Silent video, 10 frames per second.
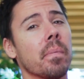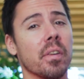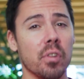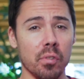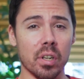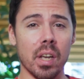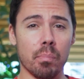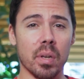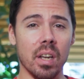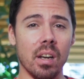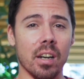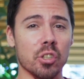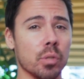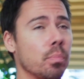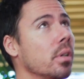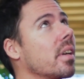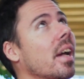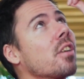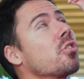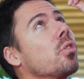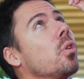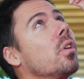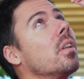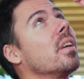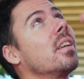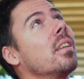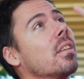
If you ever get pink eye, just put castor oil in it.